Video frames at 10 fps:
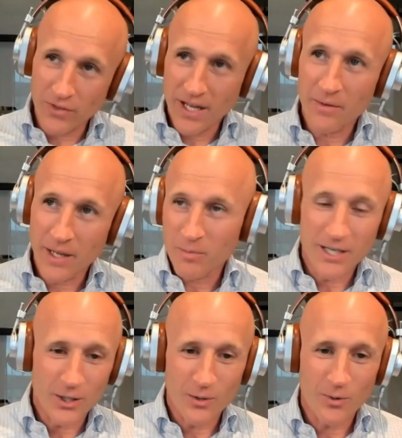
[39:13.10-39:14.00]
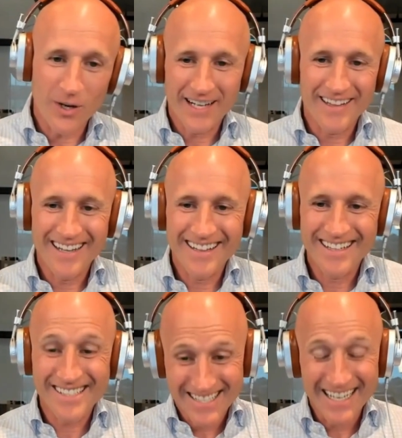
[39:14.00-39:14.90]
That would be a good one. And then
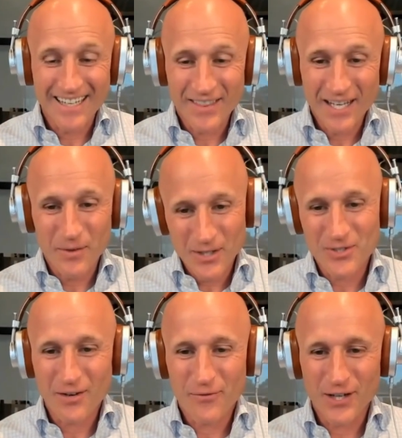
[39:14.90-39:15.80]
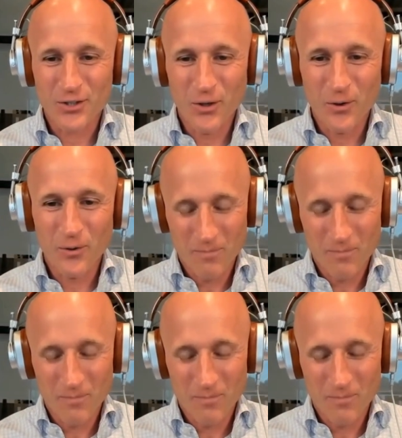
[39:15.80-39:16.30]
the second thing, when you said fictional,